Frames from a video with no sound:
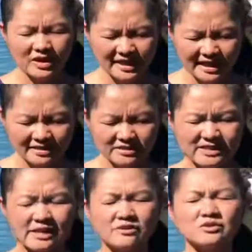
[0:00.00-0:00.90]
only can
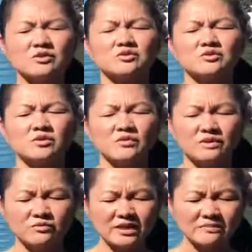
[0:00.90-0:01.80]
tell you the truth
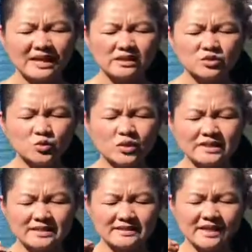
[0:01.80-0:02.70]
and really make the
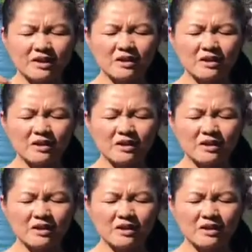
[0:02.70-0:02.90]
choices that